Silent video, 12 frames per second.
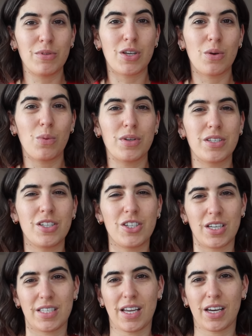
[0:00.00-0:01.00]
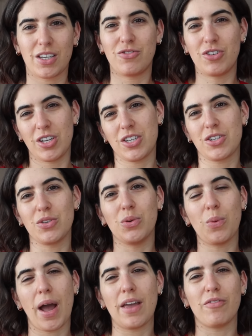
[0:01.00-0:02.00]
So it wasn't just like a traditional
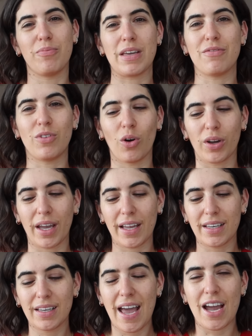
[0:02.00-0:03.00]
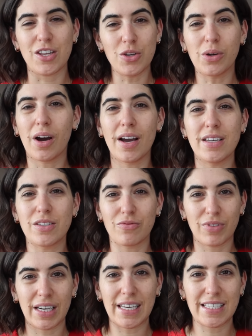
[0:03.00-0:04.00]
way of me vlogging and you guys
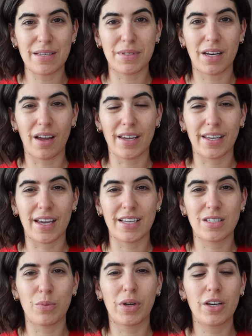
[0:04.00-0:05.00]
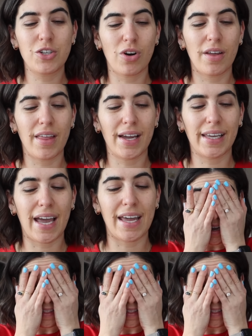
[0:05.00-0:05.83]
really seem to like it. So we're gonna try that again.